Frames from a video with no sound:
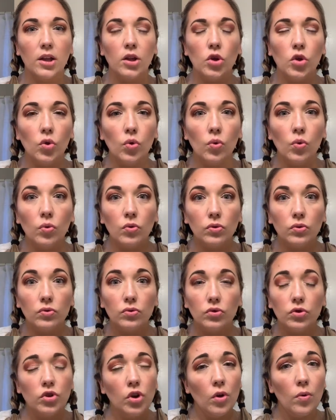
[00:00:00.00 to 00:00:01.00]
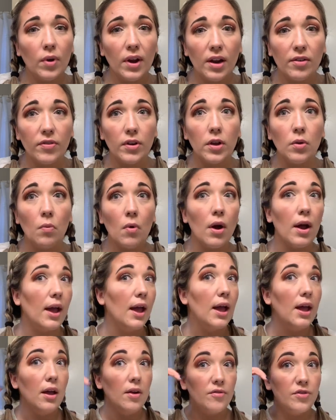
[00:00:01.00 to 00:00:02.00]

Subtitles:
You do whatever you want.